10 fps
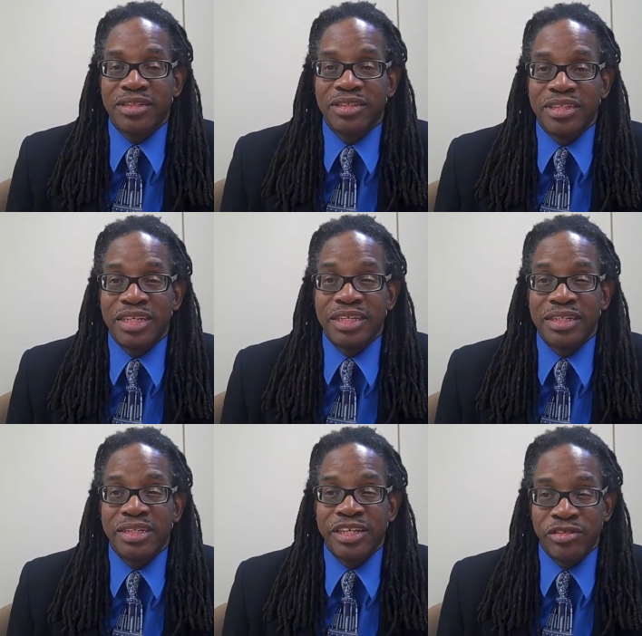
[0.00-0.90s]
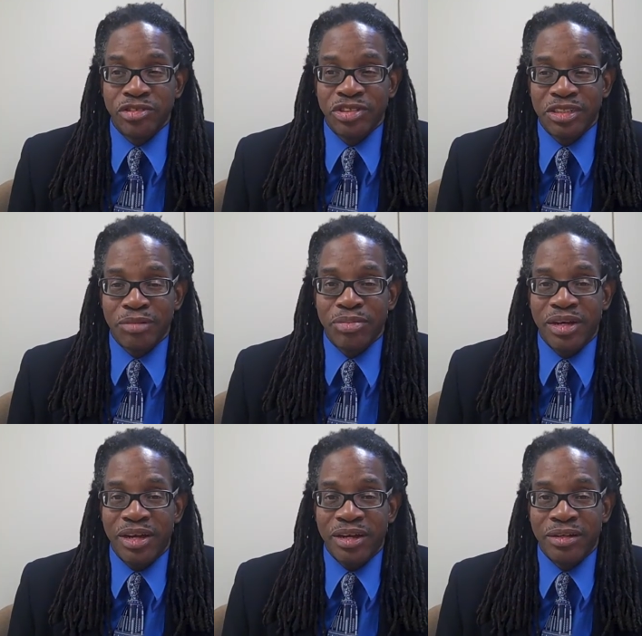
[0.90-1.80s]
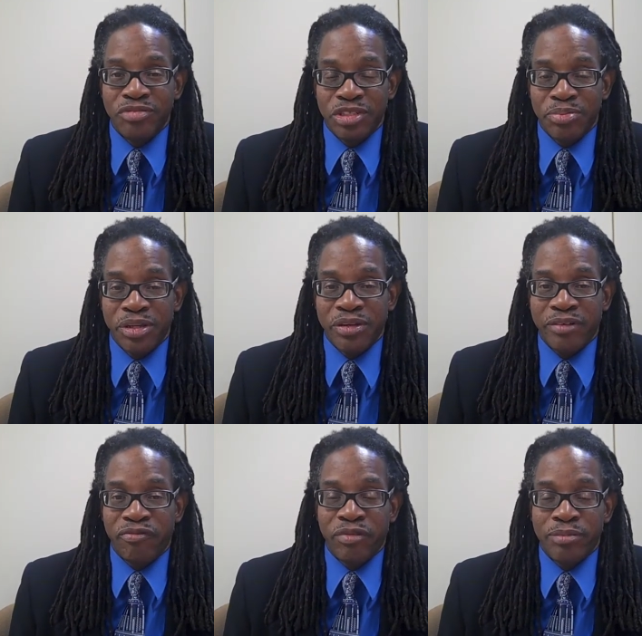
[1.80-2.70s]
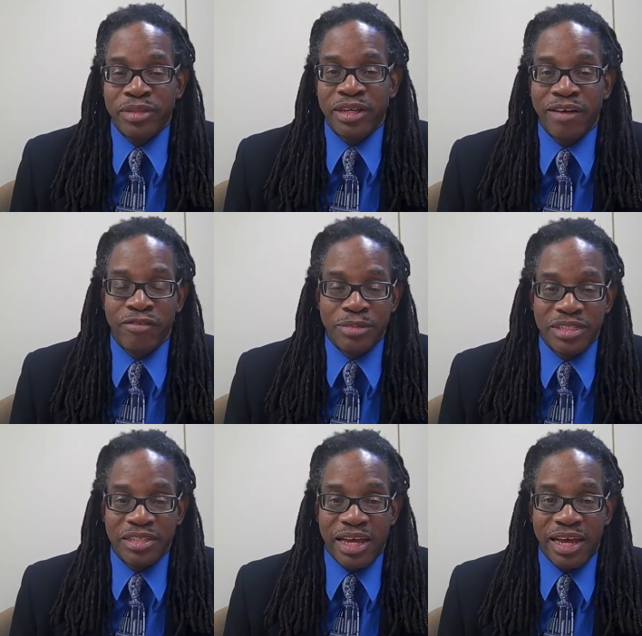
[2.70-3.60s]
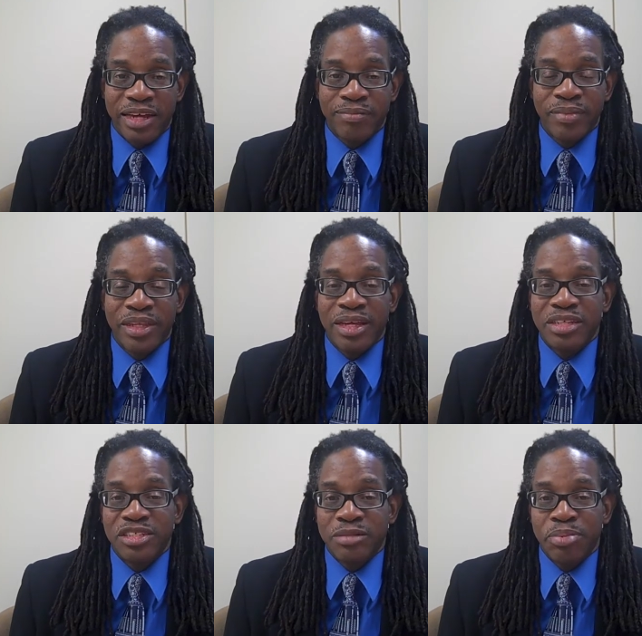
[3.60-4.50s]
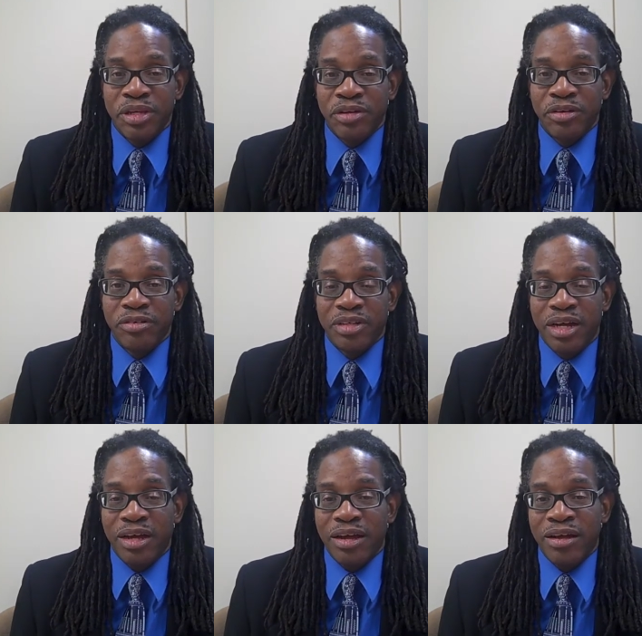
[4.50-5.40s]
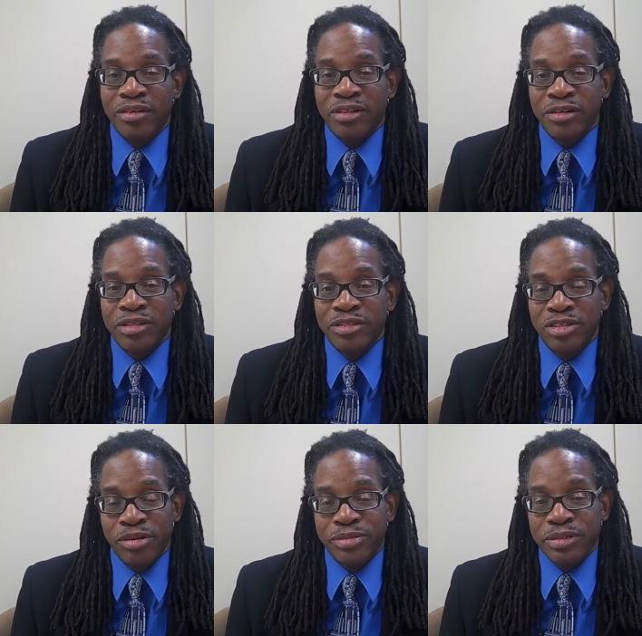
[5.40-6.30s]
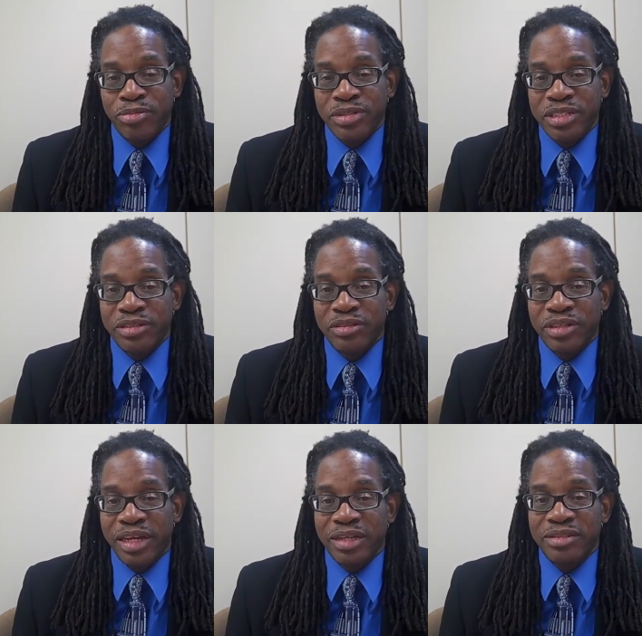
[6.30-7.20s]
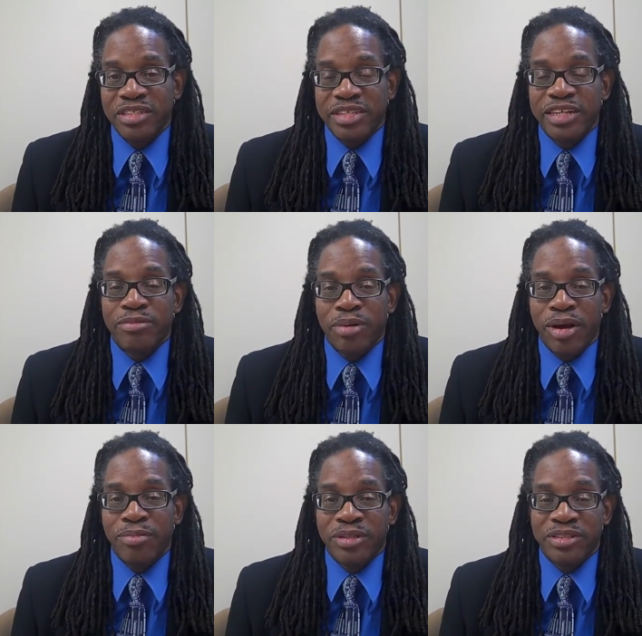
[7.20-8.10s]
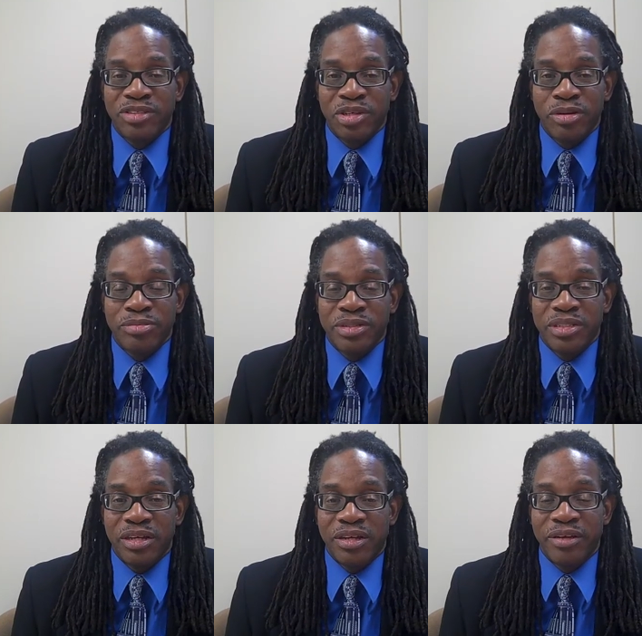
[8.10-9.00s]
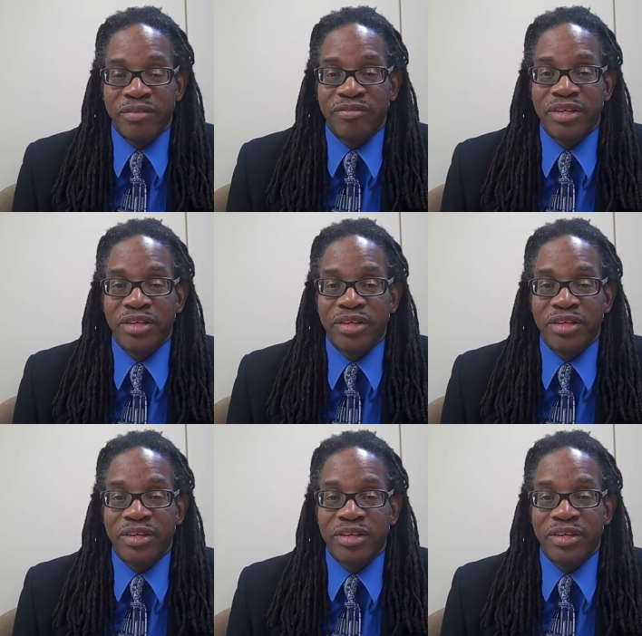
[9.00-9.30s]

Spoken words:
the leadership of JAPER from the government side, SAPER in terms of Brazil, and the State Department in terms of